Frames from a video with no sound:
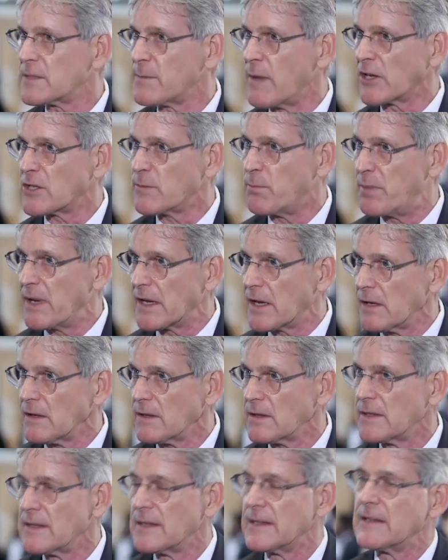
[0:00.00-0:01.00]
is much bigger,
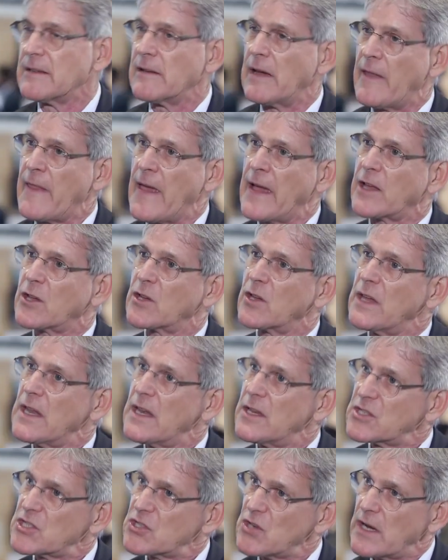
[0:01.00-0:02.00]
and that
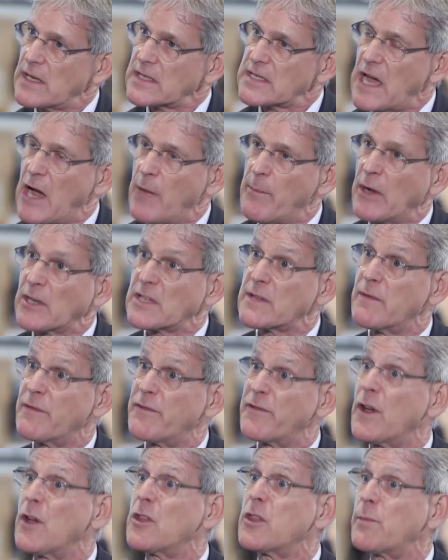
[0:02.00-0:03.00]
illustrates how much
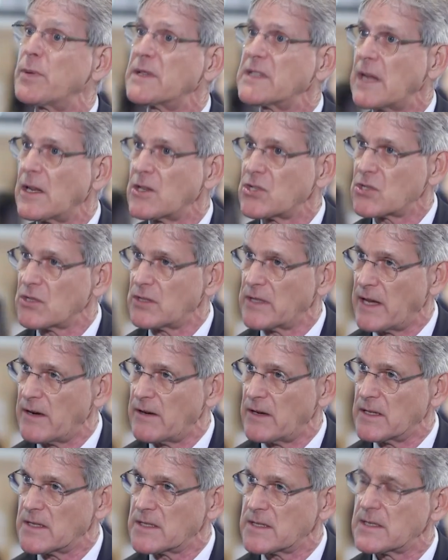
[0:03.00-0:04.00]
further potential
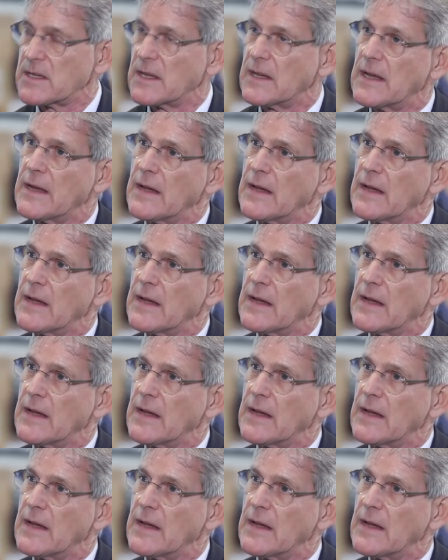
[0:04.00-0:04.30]
there is